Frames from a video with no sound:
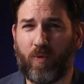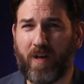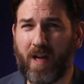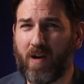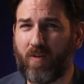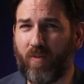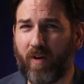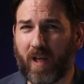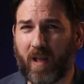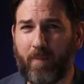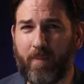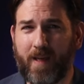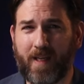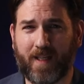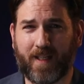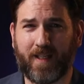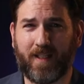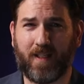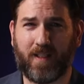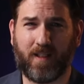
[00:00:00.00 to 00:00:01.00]
would not
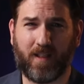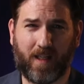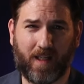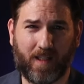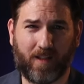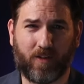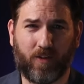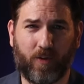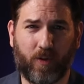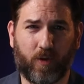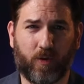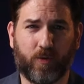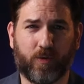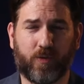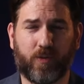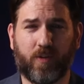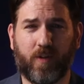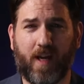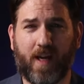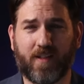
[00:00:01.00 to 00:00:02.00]
recommend getting into
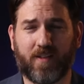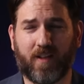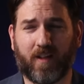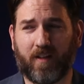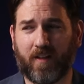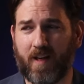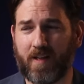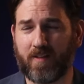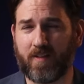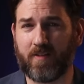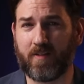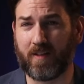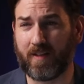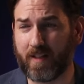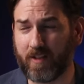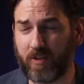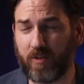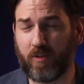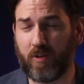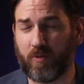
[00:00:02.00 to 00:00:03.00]
those asset classes
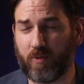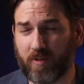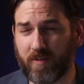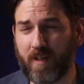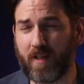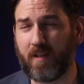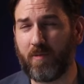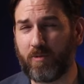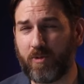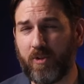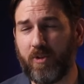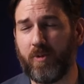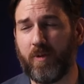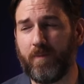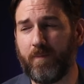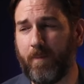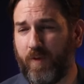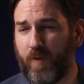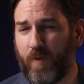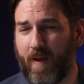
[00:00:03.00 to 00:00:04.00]
unless you know exactly what you're
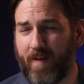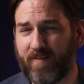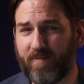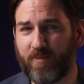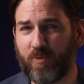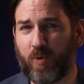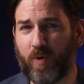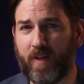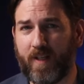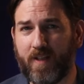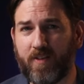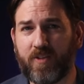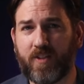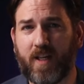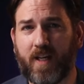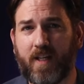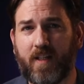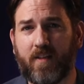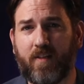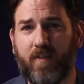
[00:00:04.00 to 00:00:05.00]
doing. If you have some sort of
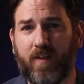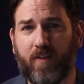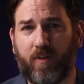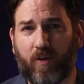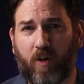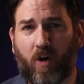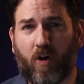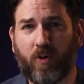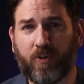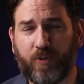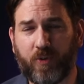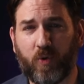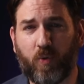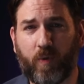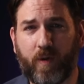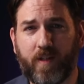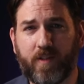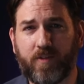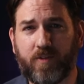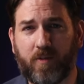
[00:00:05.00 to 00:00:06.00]
insight, then there are still
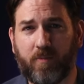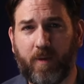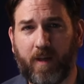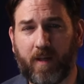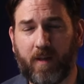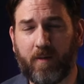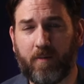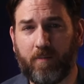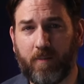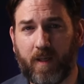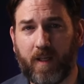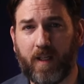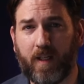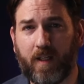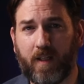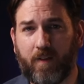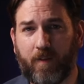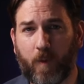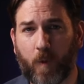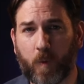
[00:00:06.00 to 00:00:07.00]
ways to make
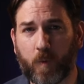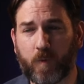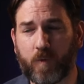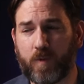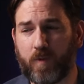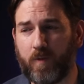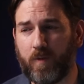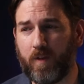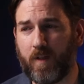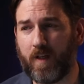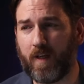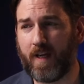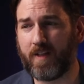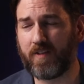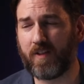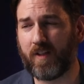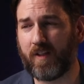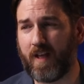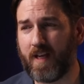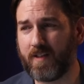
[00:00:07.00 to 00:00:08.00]
money in those
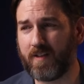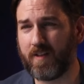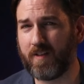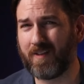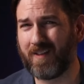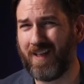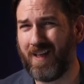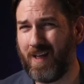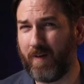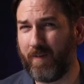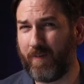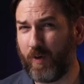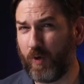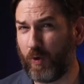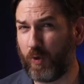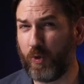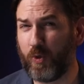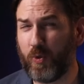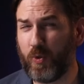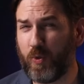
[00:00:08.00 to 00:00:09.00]
asset classes. But if
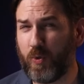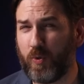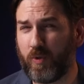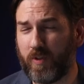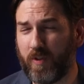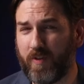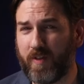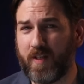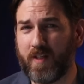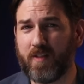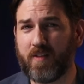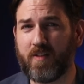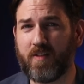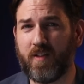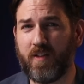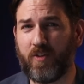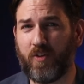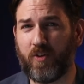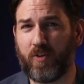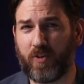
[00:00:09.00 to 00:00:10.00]
you're new to
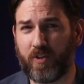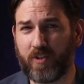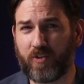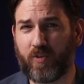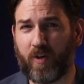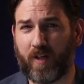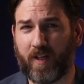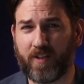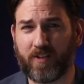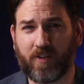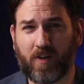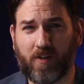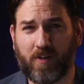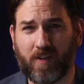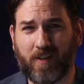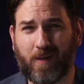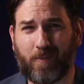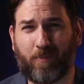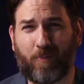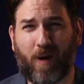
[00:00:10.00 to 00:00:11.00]
this and you're just trying to get
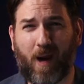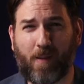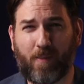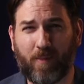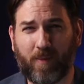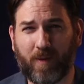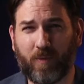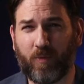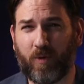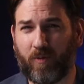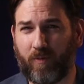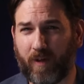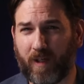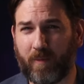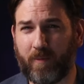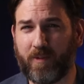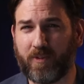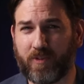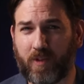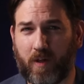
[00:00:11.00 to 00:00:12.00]
started, I probably wouldn't
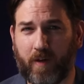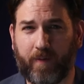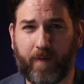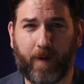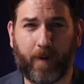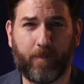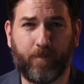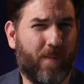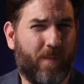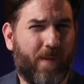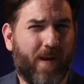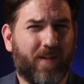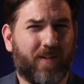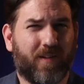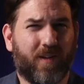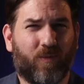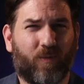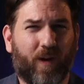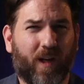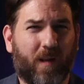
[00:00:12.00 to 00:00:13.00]
recommend starting there. We
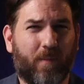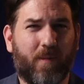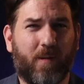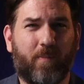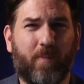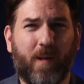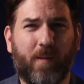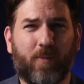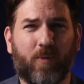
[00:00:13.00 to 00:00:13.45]
basically recommend